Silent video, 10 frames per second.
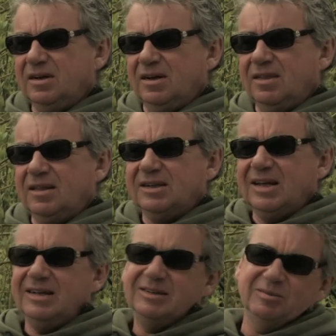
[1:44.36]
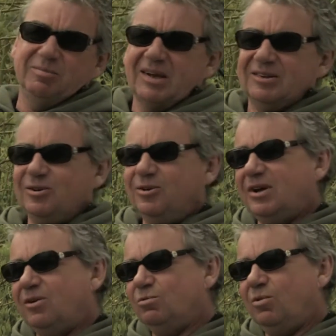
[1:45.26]
And then again, back to good
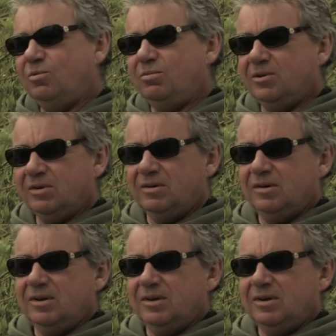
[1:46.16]
old Warmwell.